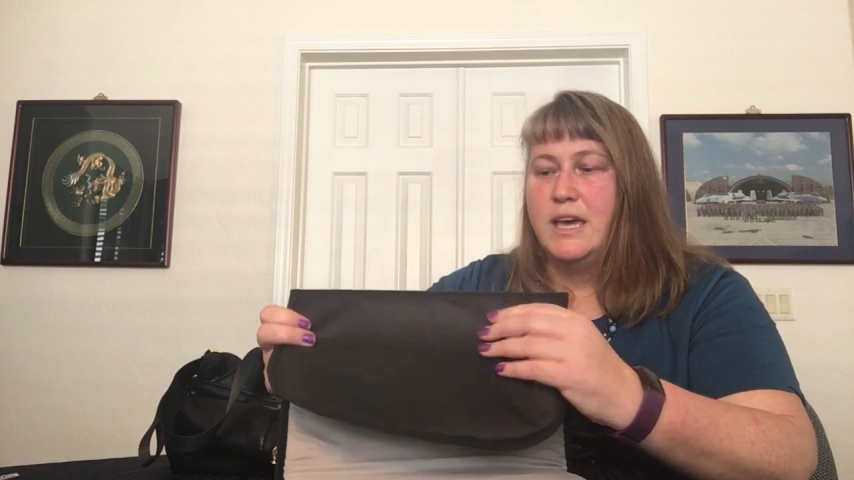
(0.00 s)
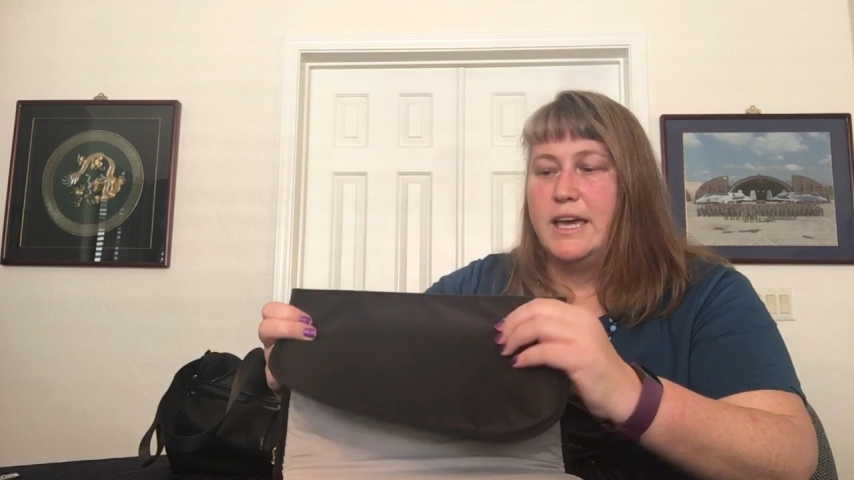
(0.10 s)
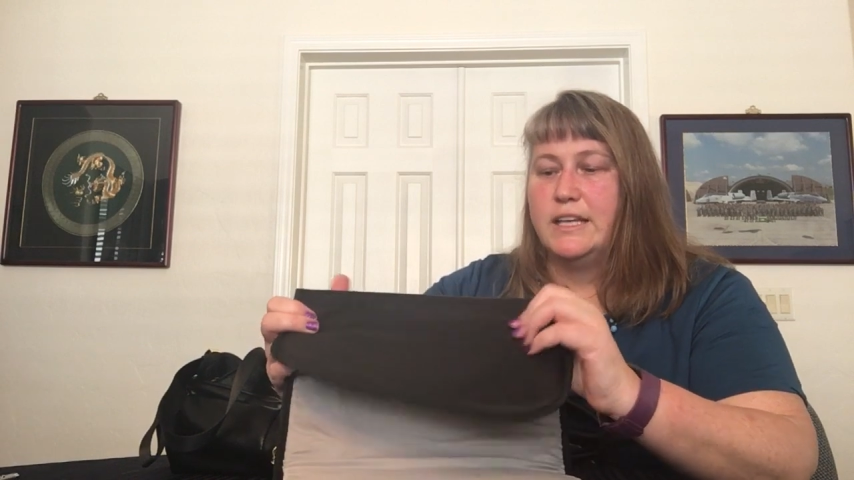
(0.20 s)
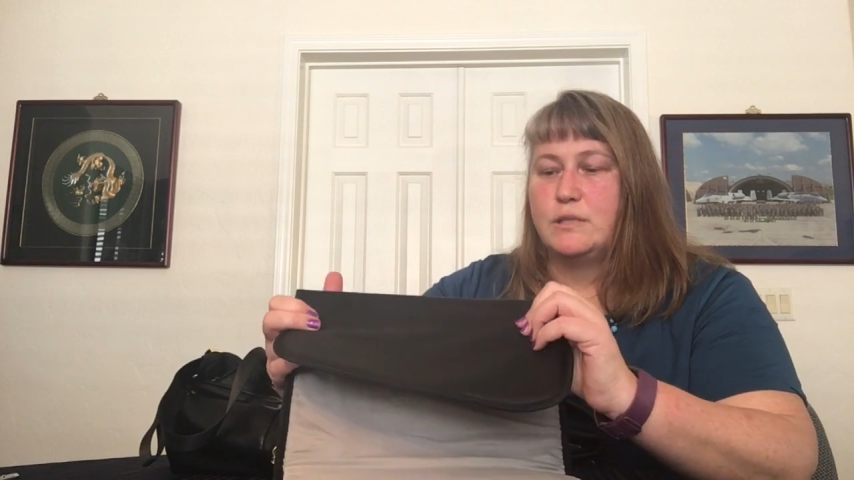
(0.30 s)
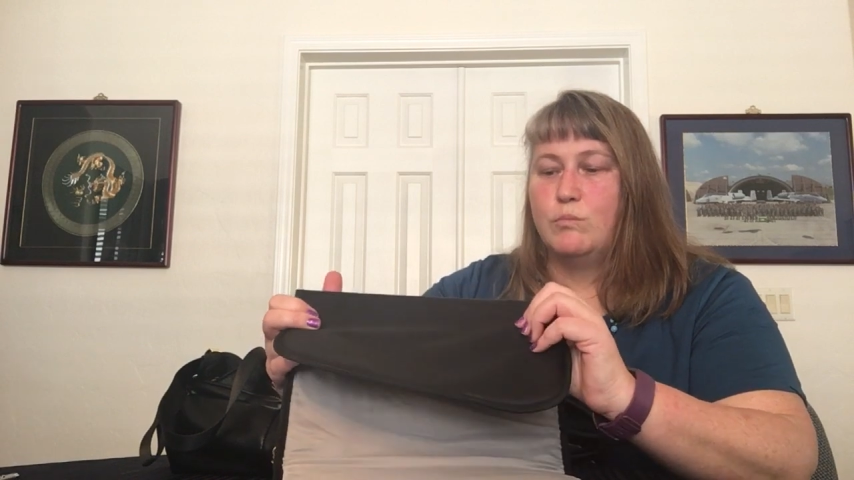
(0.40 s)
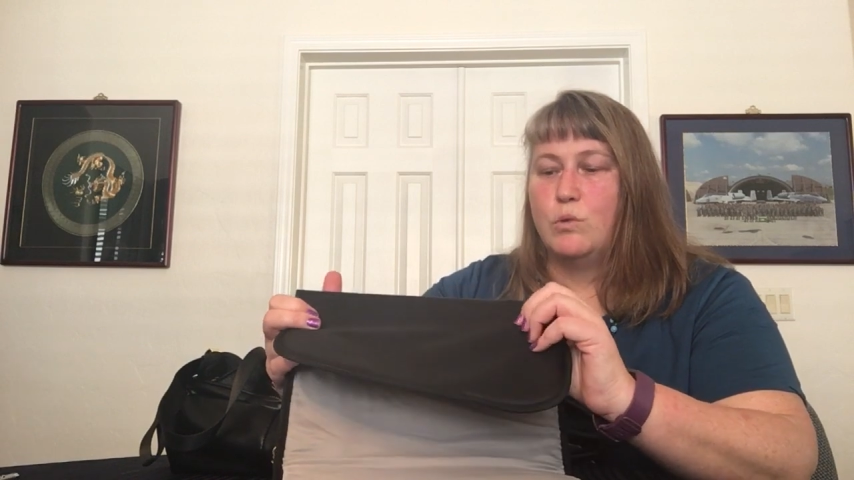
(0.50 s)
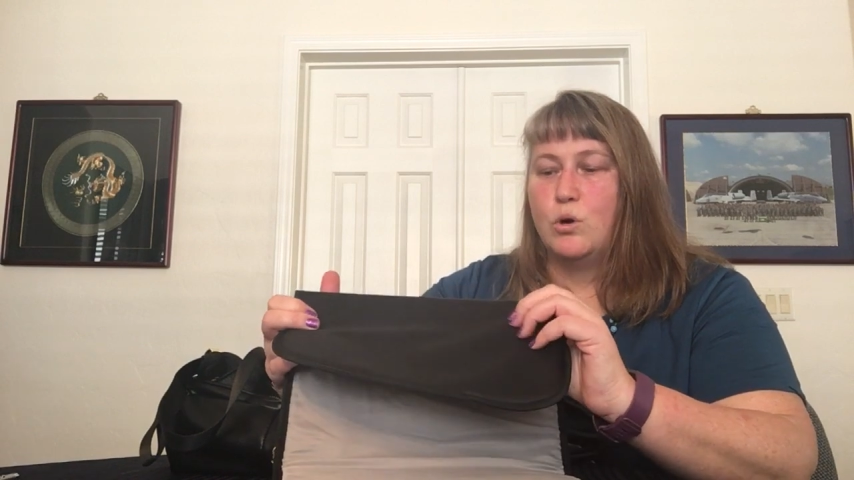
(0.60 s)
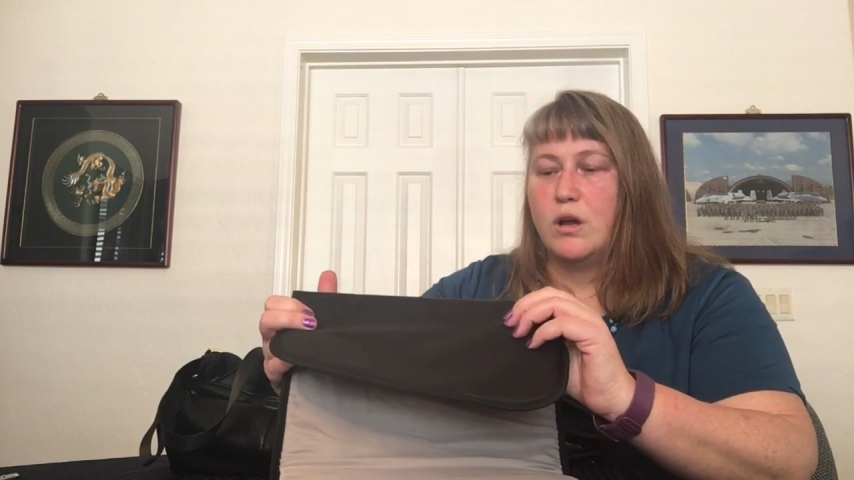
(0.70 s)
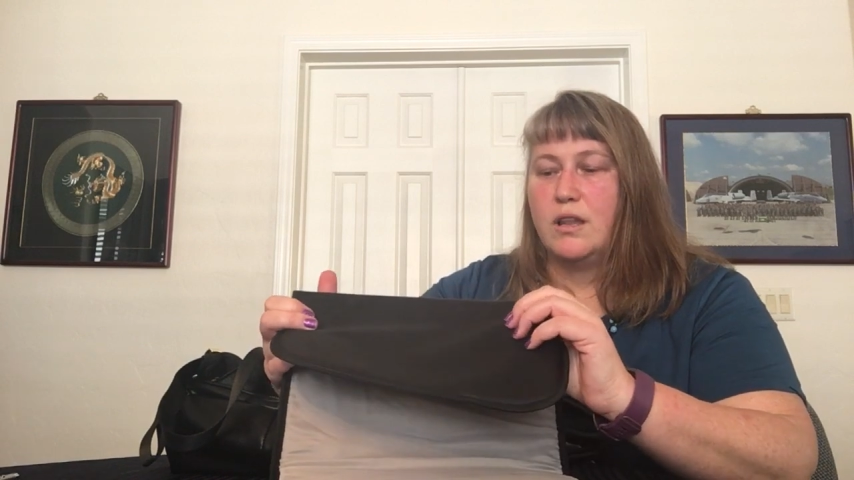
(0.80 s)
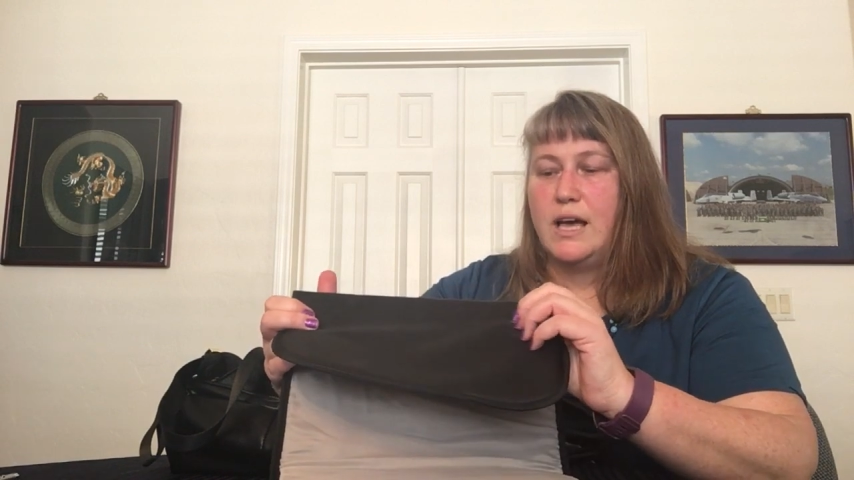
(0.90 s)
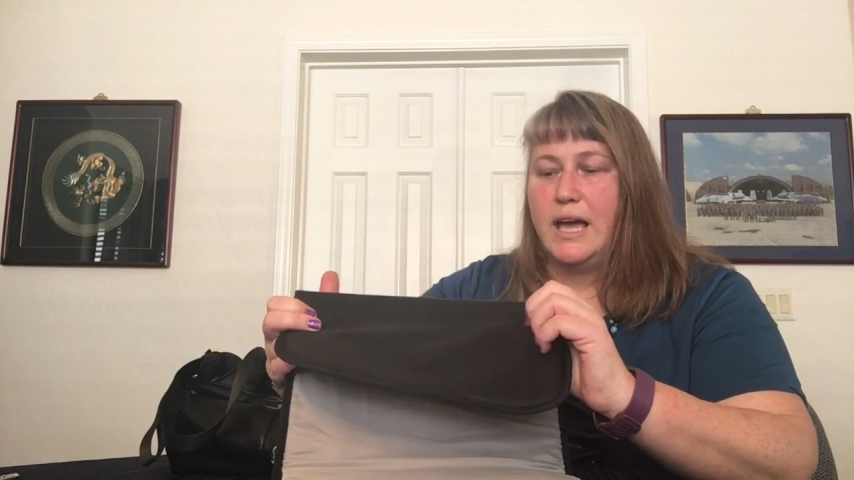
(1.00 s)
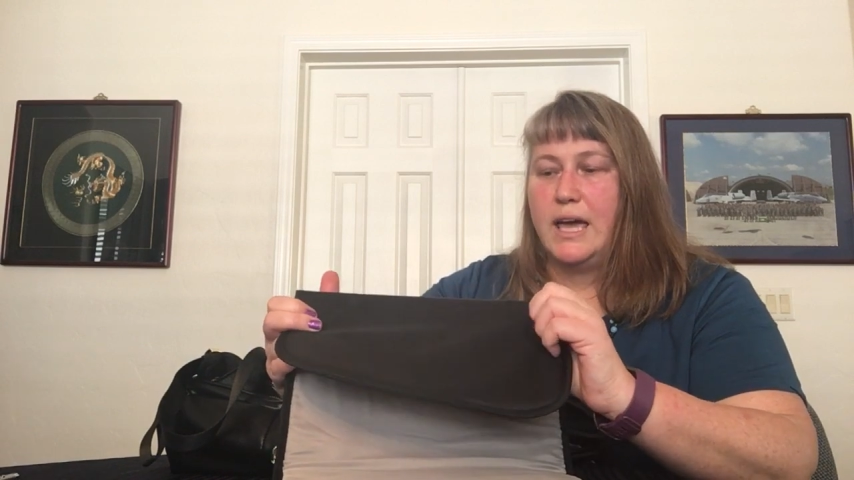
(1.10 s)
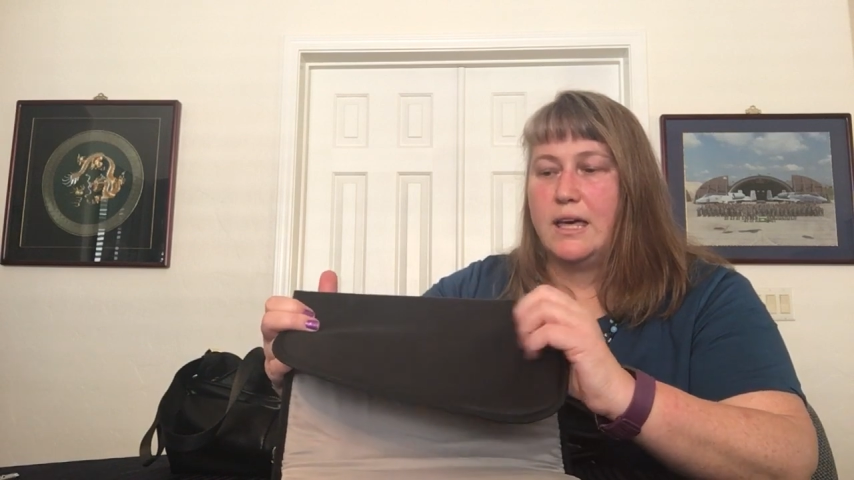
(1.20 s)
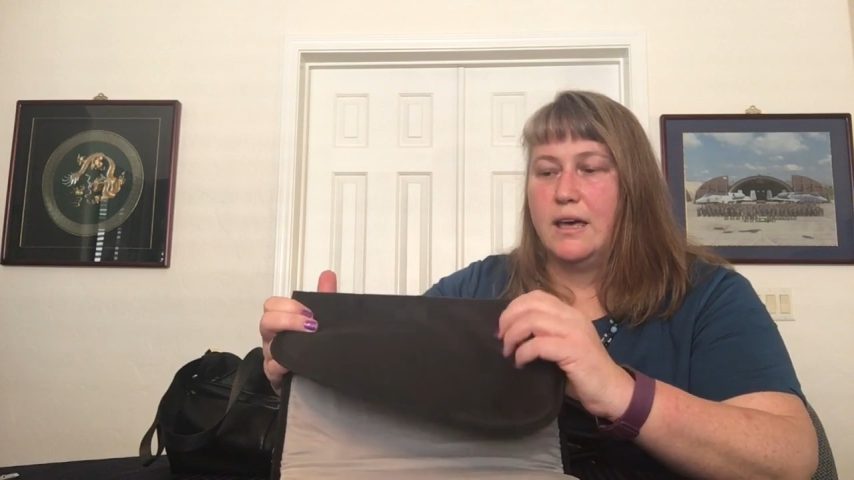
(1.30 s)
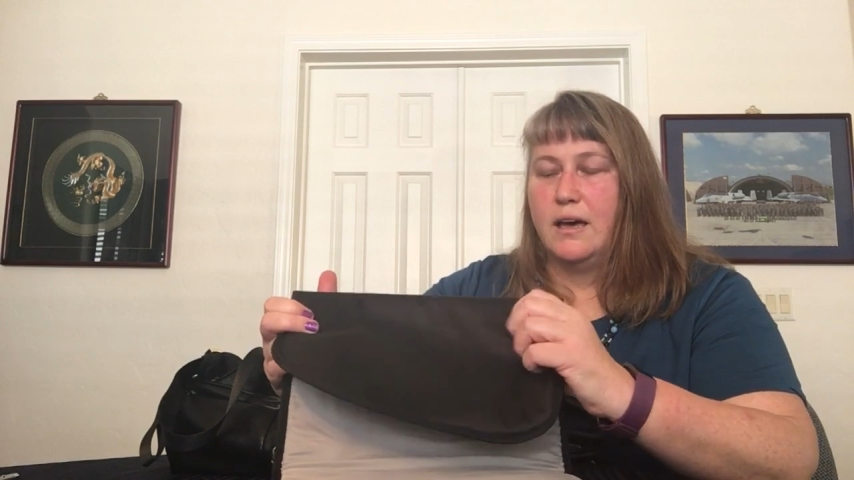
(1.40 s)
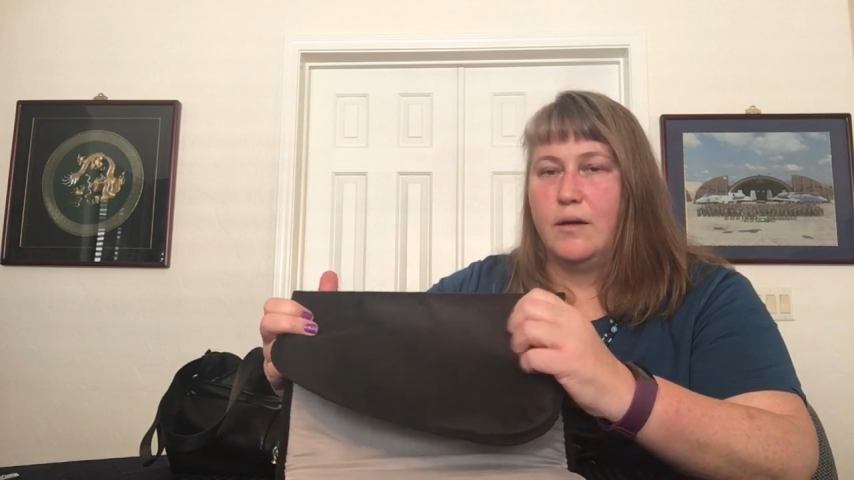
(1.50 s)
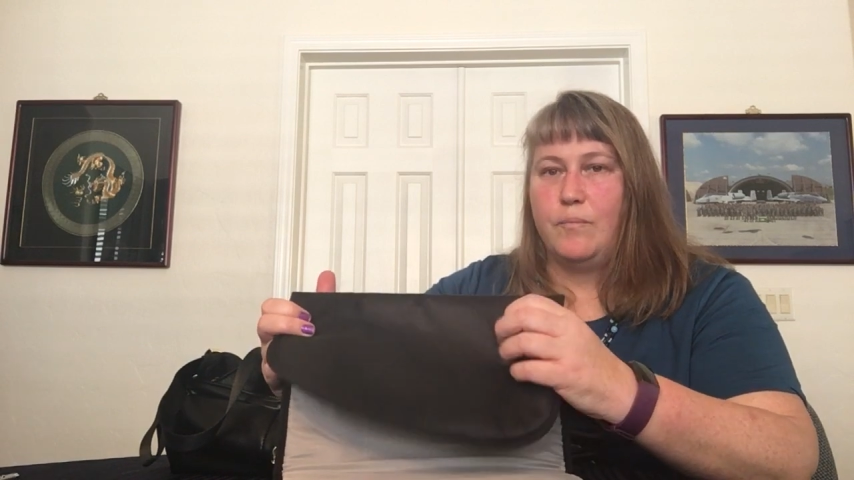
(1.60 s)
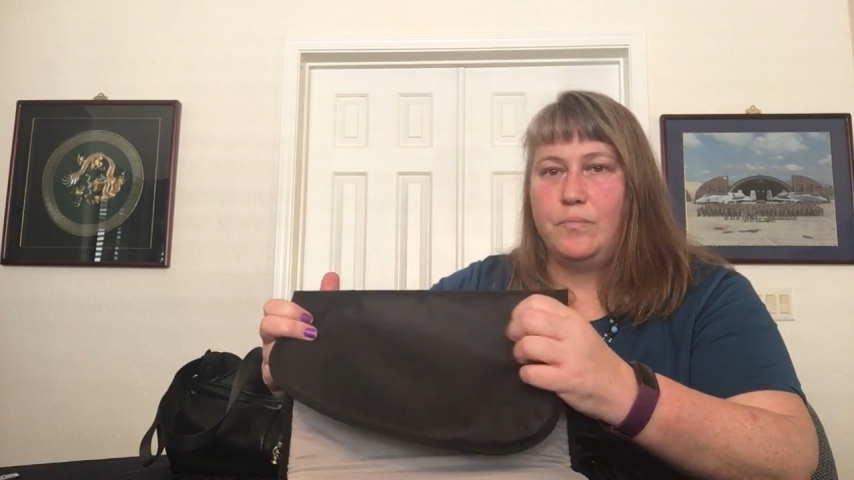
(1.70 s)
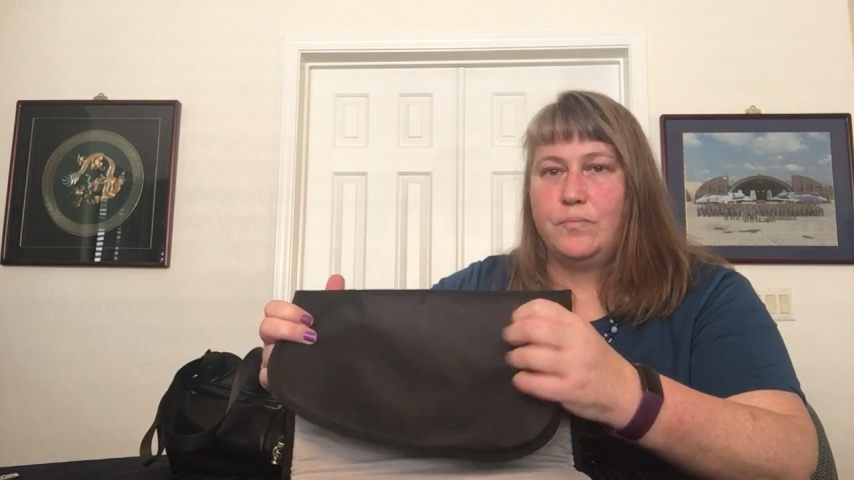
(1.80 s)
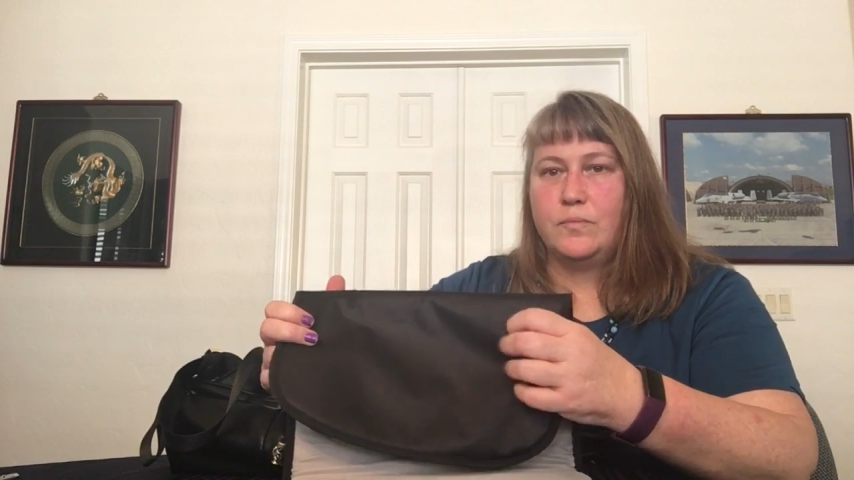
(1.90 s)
It's more like um,